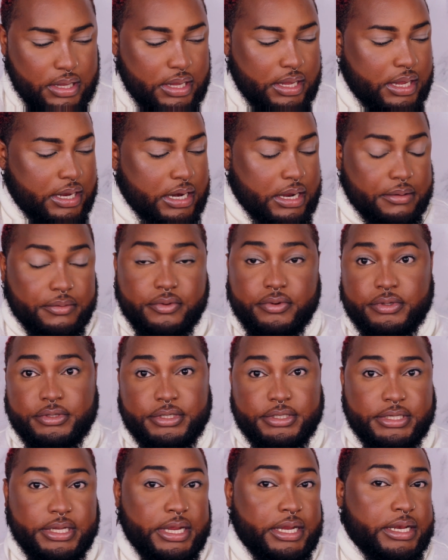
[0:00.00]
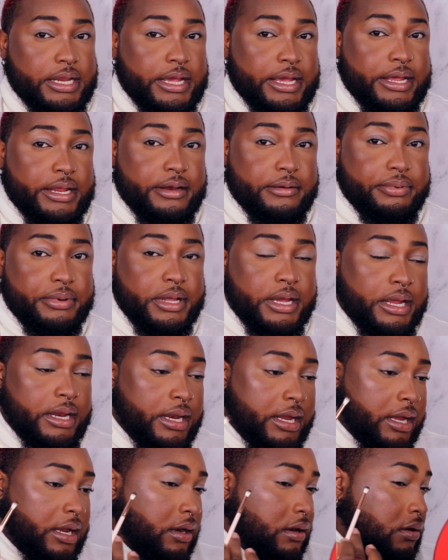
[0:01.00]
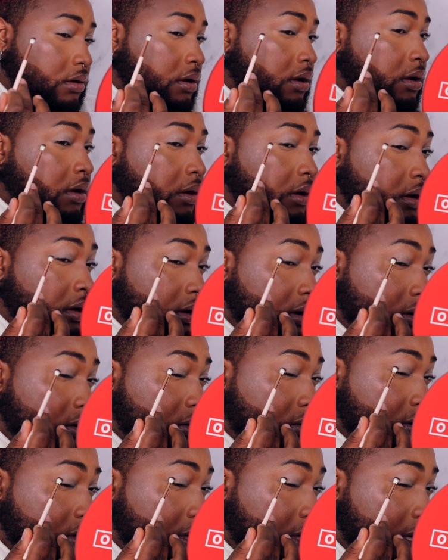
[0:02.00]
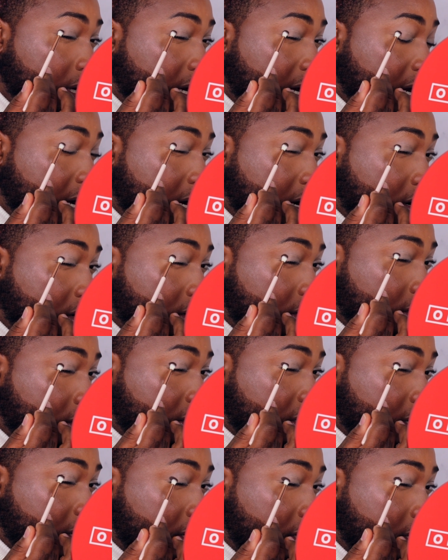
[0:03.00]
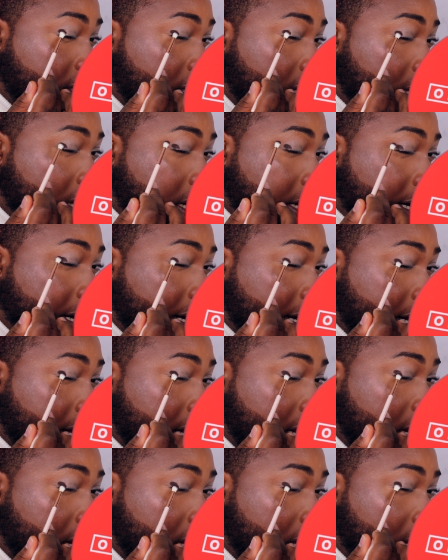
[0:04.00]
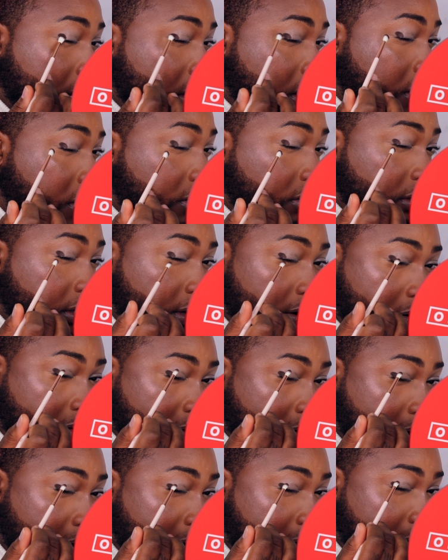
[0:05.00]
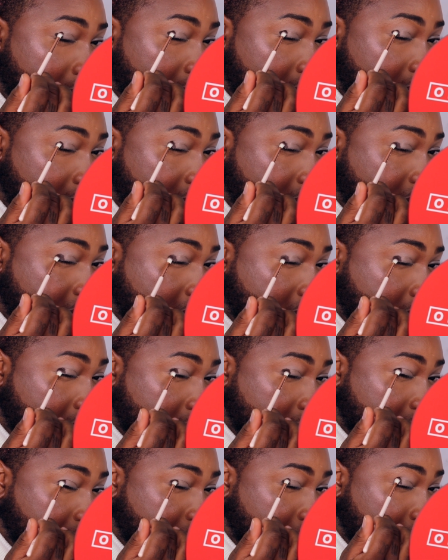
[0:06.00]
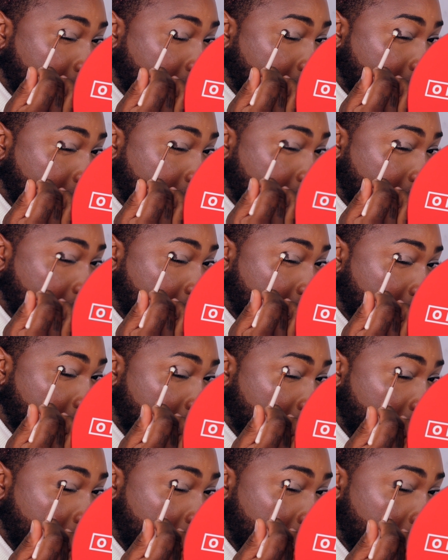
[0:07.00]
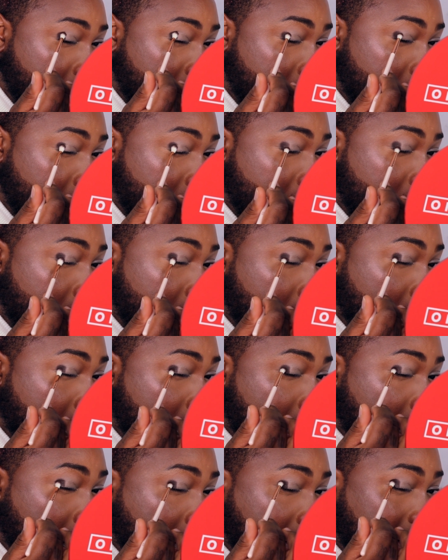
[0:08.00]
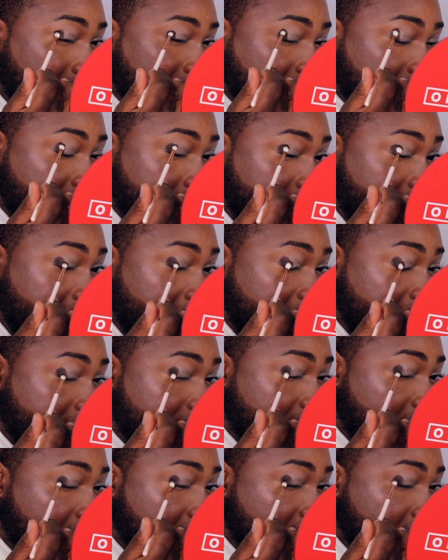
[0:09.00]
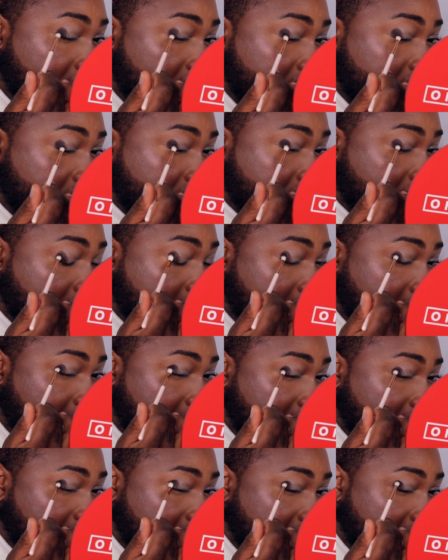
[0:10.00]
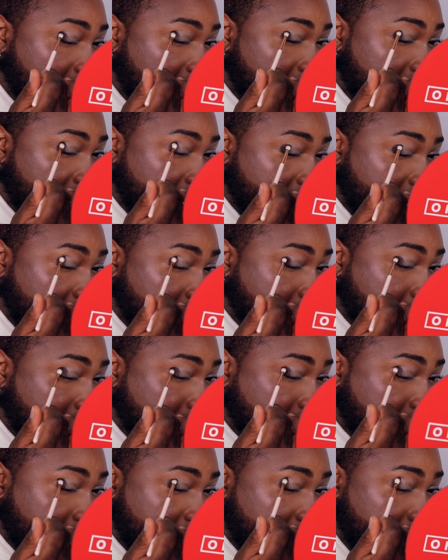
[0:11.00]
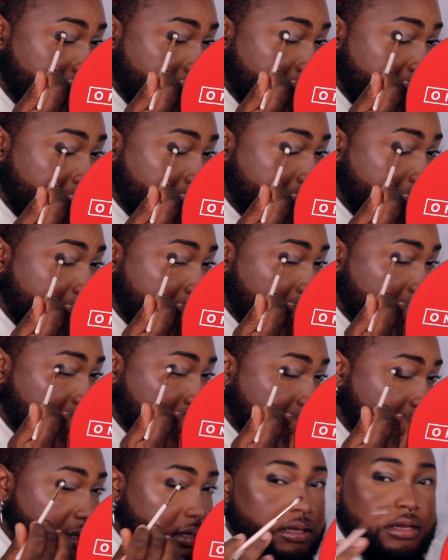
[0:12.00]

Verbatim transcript: and I'm going to take that and apply that on the outer third of the eye. Holy crap, this shadow is pigmented. Also, if you haven't tried like ColourPop's 30 pan palettes,